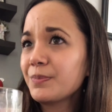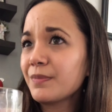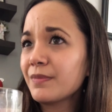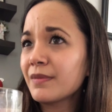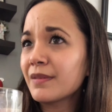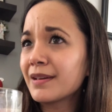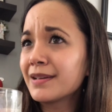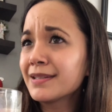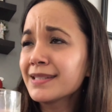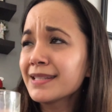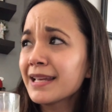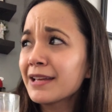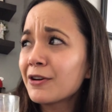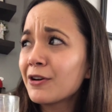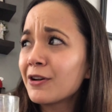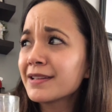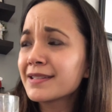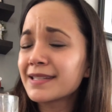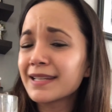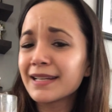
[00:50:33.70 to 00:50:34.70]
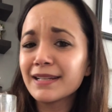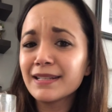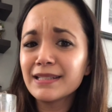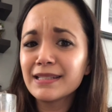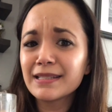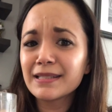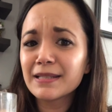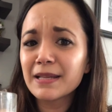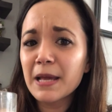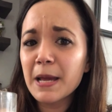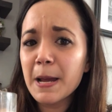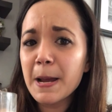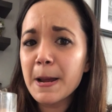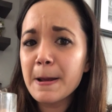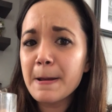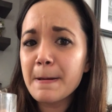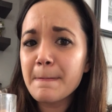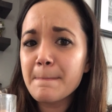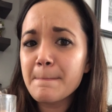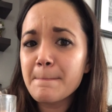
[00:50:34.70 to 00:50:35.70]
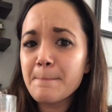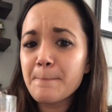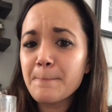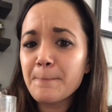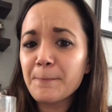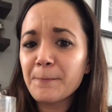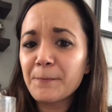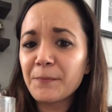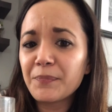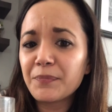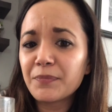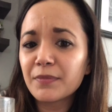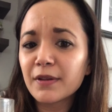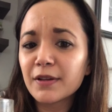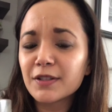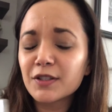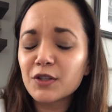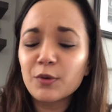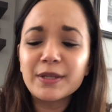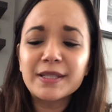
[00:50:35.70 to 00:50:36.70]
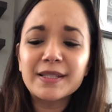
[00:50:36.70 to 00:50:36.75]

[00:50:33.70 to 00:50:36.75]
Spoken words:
Isn't that all this is? So